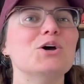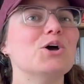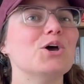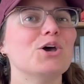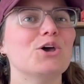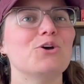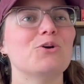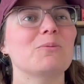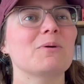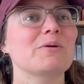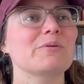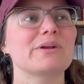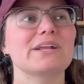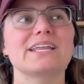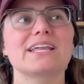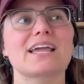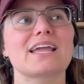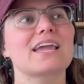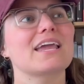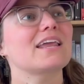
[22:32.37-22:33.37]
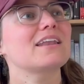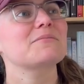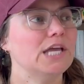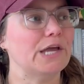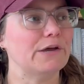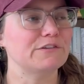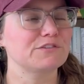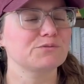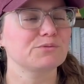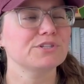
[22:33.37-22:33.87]
who am I reading again?
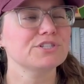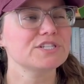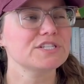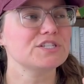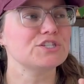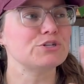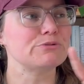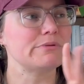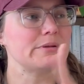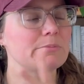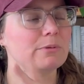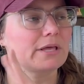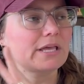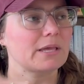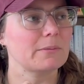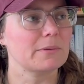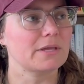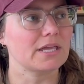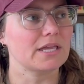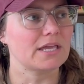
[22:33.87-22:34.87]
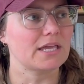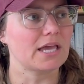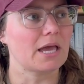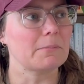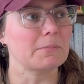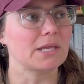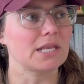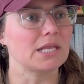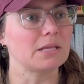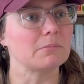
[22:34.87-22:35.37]
It was really just 2 people I
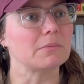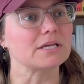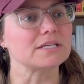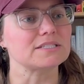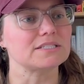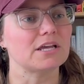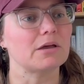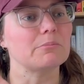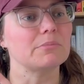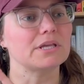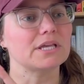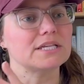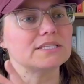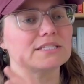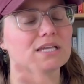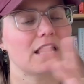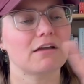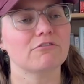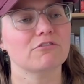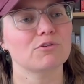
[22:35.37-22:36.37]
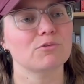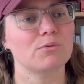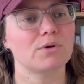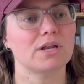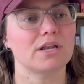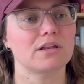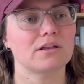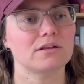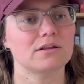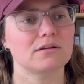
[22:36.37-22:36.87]
kept getting mixed up because
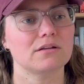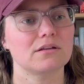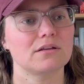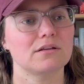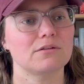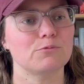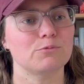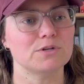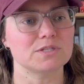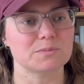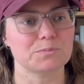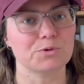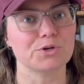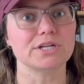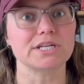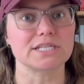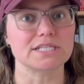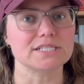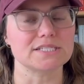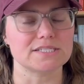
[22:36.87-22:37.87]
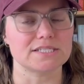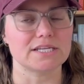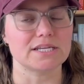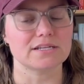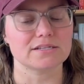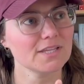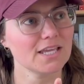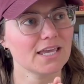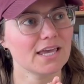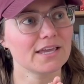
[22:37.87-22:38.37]
everyone was pretty
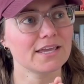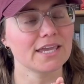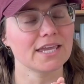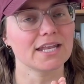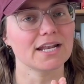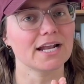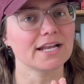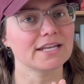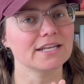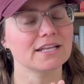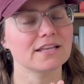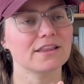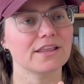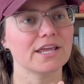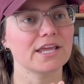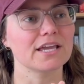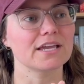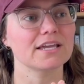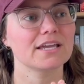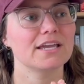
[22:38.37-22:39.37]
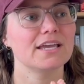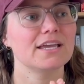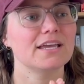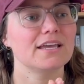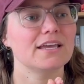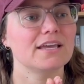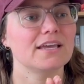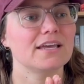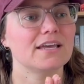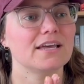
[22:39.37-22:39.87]
distinct. Again, I didn't think
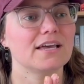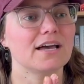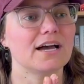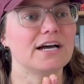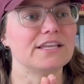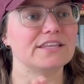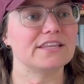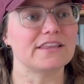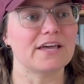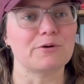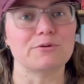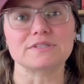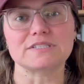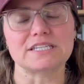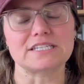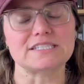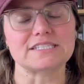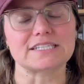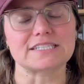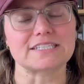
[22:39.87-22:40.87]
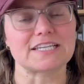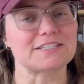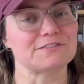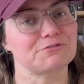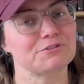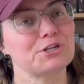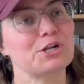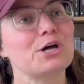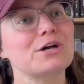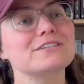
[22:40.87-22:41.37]
that was
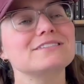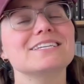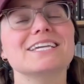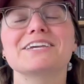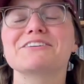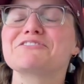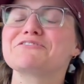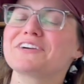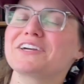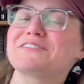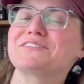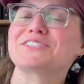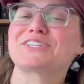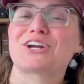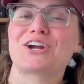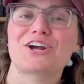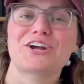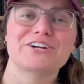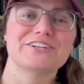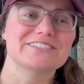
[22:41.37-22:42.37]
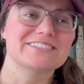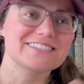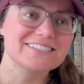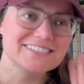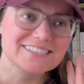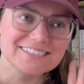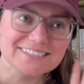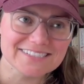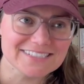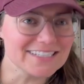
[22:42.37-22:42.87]
unsuccessful at all because I gave it 5
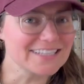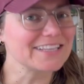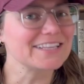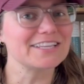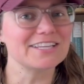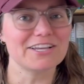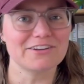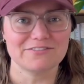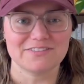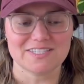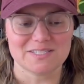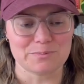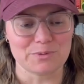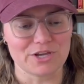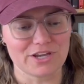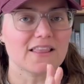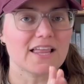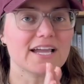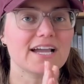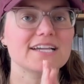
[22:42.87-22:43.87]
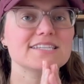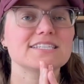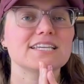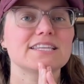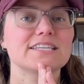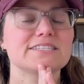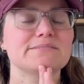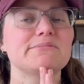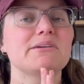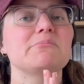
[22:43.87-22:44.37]
stars. Love this book. Like I
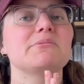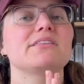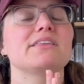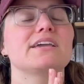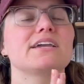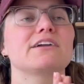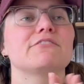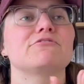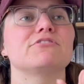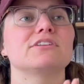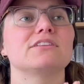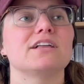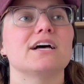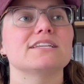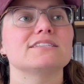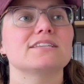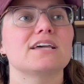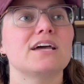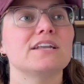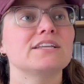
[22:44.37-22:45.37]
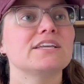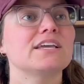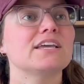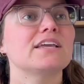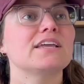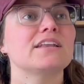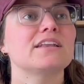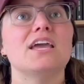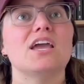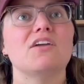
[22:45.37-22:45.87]
said, this made me think of The Glass
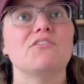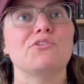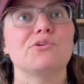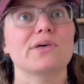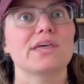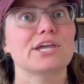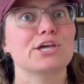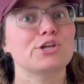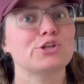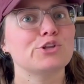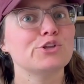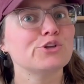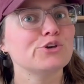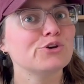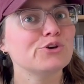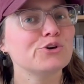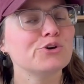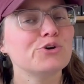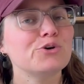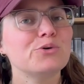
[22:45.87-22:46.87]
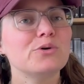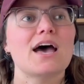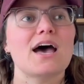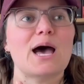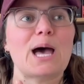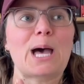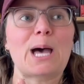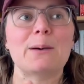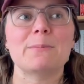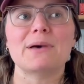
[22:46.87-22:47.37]
Onion. If you like Clue,
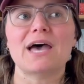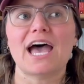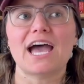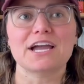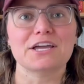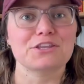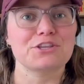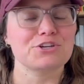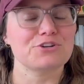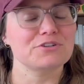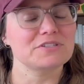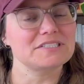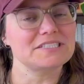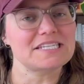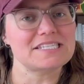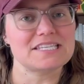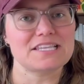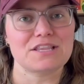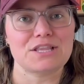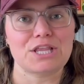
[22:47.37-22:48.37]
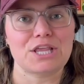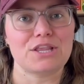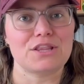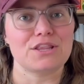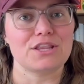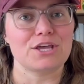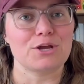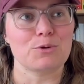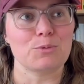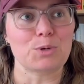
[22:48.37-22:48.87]
Agatha Christie's And
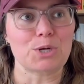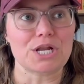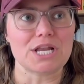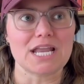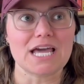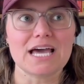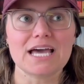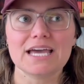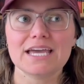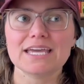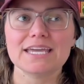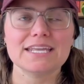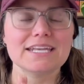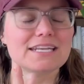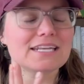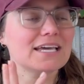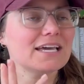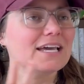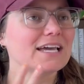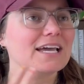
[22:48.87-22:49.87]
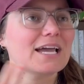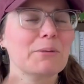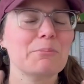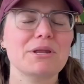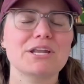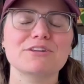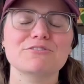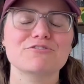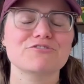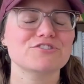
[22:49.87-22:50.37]
Then There Were None. I
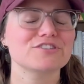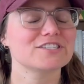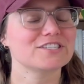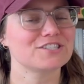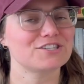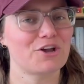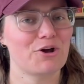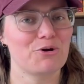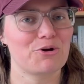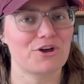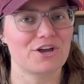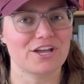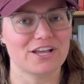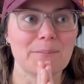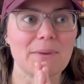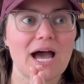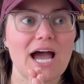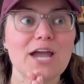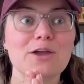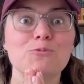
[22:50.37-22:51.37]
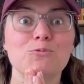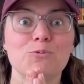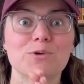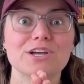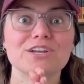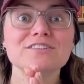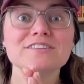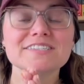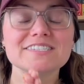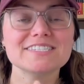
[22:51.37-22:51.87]
mean, it was just so good. I
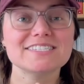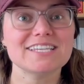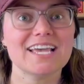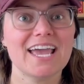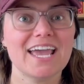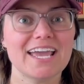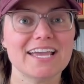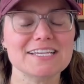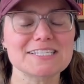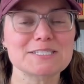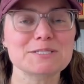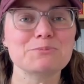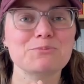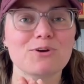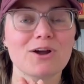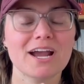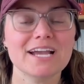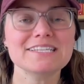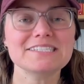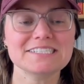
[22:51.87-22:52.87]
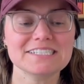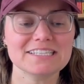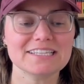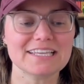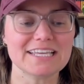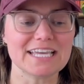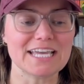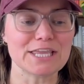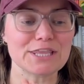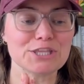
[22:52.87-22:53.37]
will say,
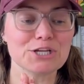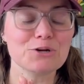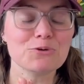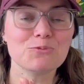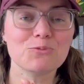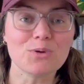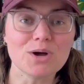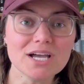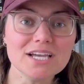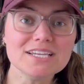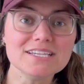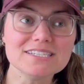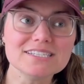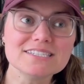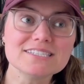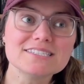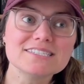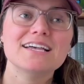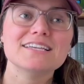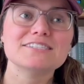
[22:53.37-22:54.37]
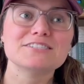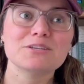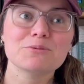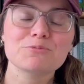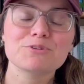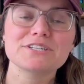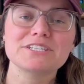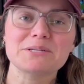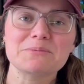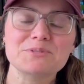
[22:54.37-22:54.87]
surprisingly, there was some
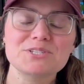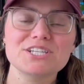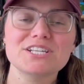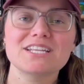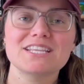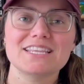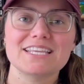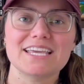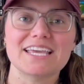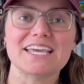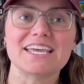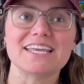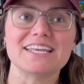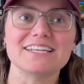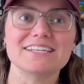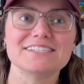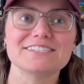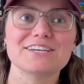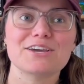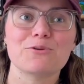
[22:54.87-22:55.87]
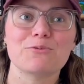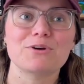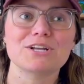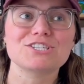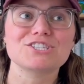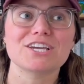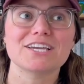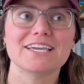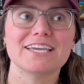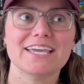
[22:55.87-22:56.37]
redemption in the end,
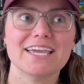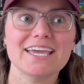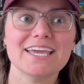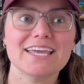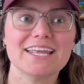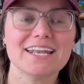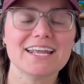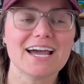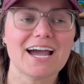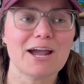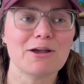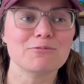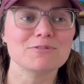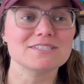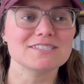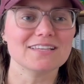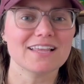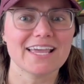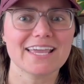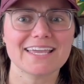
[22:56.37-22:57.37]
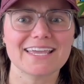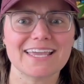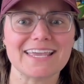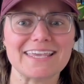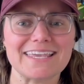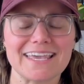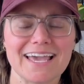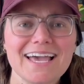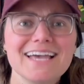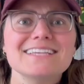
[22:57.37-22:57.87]
which again, I was like,
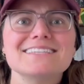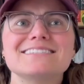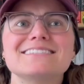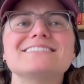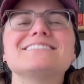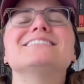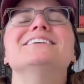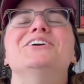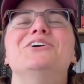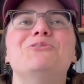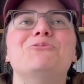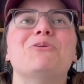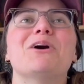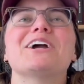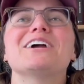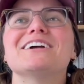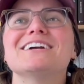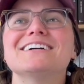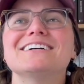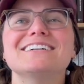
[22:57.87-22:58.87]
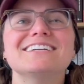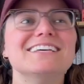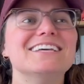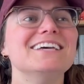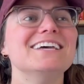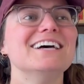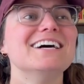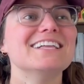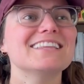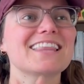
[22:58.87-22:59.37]
yes, where?
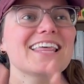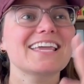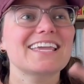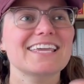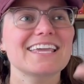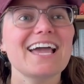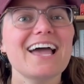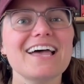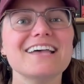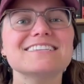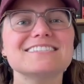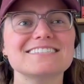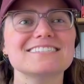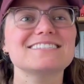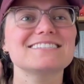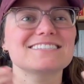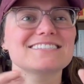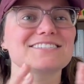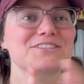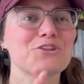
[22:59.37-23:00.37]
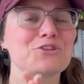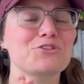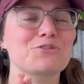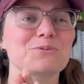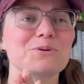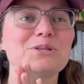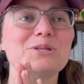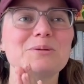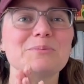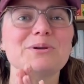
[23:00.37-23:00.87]
Like, yes, the
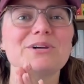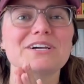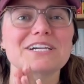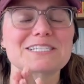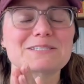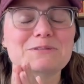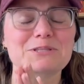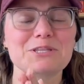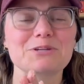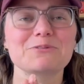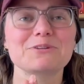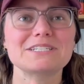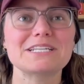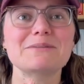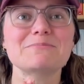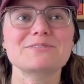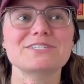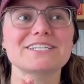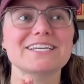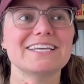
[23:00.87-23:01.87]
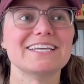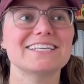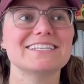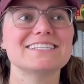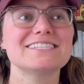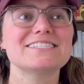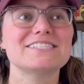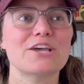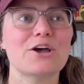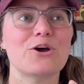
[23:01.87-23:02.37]
thriller books with the
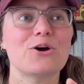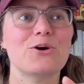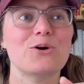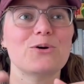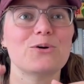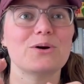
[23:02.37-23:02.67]
redemption. So